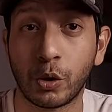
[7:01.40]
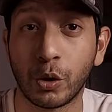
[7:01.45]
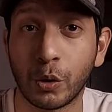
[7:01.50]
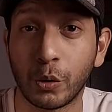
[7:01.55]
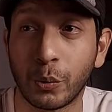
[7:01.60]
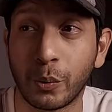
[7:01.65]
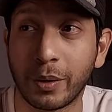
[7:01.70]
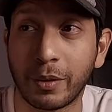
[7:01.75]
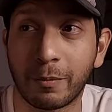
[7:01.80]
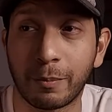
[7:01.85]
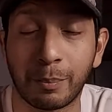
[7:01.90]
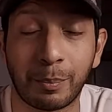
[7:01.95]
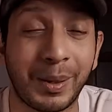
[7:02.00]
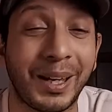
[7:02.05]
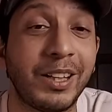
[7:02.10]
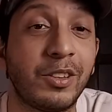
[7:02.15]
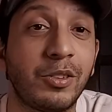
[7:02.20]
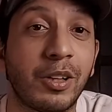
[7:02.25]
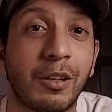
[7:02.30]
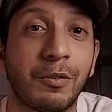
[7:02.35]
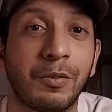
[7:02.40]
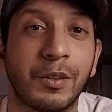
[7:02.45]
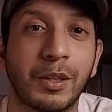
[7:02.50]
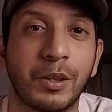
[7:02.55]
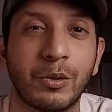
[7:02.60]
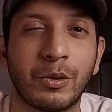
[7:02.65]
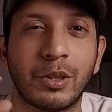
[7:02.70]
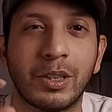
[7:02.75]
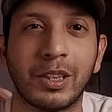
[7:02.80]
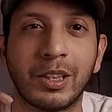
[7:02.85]
go with paid traffic
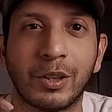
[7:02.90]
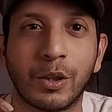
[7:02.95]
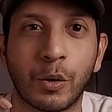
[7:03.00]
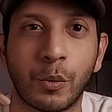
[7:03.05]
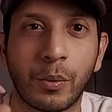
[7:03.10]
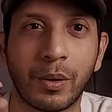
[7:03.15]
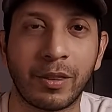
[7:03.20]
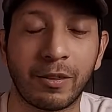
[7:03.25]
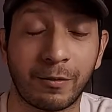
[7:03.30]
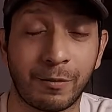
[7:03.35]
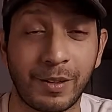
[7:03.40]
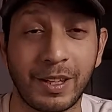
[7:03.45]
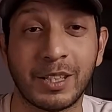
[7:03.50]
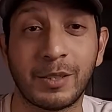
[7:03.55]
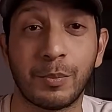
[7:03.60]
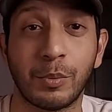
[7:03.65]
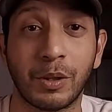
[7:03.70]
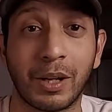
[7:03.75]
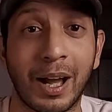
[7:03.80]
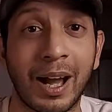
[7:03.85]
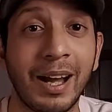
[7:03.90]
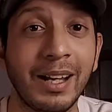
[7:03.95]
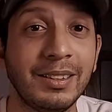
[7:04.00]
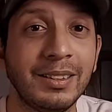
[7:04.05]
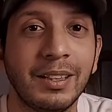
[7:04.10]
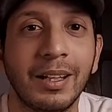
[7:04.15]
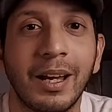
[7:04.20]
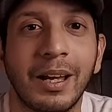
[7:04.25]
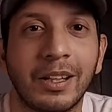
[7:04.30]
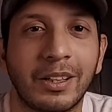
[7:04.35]
usually go with Facebook
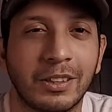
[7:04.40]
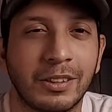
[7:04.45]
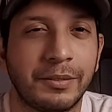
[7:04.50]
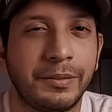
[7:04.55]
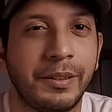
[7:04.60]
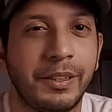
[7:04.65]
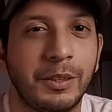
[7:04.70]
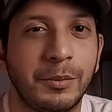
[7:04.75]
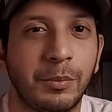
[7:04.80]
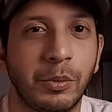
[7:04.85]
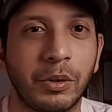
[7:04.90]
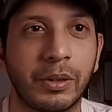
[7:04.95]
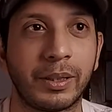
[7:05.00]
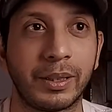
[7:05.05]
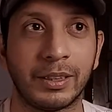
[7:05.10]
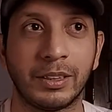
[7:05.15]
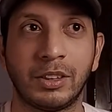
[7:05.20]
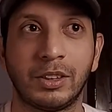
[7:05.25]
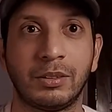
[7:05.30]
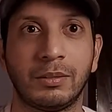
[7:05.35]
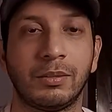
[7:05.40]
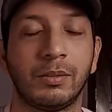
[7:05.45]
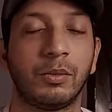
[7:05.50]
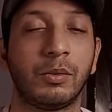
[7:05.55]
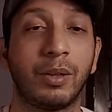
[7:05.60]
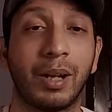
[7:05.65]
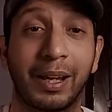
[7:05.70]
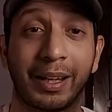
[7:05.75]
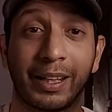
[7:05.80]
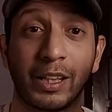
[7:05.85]
ads, because Facebook is
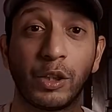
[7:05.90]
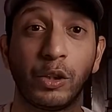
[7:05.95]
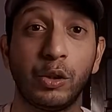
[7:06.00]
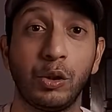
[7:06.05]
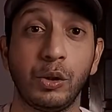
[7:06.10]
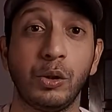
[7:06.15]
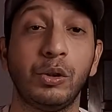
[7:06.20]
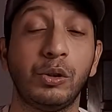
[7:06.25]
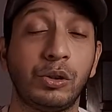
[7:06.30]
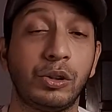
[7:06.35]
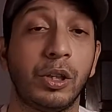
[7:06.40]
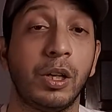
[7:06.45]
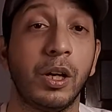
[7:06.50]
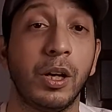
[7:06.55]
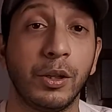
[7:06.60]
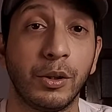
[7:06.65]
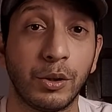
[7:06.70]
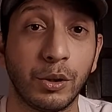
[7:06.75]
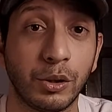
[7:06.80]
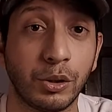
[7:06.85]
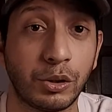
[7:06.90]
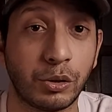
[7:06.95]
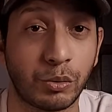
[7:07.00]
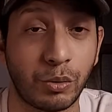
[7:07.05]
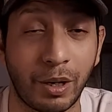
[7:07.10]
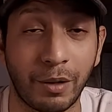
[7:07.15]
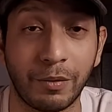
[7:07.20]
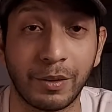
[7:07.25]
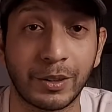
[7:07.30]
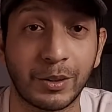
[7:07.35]
like a huge
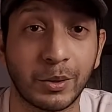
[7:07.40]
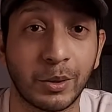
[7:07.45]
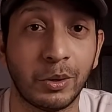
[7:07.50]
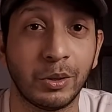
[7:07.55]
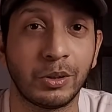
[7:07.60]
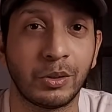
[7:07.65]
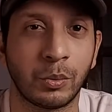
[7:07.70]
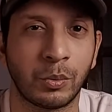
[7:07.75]
traffic source.